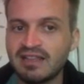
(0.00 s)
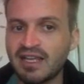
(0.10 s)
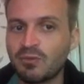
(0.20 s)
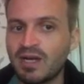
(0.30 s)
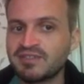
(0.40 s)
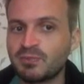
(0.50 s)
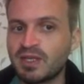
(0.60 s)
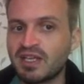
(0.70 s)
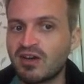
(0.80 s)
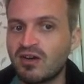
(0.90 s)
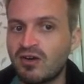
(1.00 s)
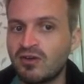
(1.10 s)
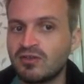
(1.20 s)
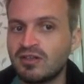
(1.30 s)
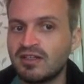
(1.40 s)
Likewise, we can
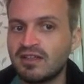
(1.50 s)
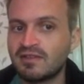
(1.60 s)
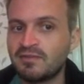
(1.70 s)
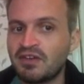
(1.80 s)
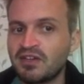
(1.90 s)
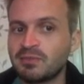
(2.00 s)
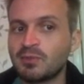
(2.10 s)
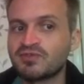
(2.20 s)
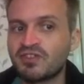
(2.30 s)
call the variables